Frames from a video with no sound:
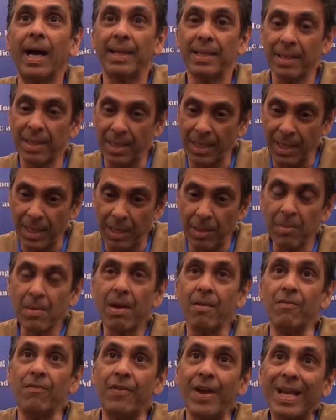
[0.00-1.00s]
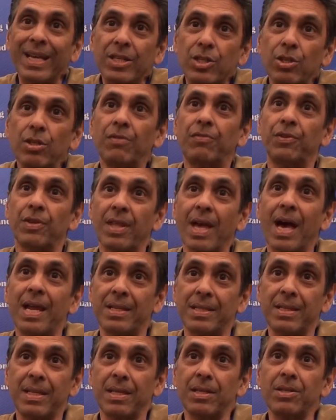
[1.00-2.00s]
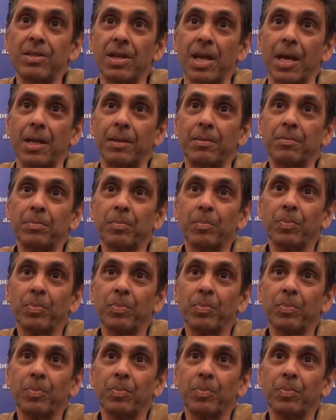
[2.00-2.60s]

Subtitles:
and the vector for that is the internet,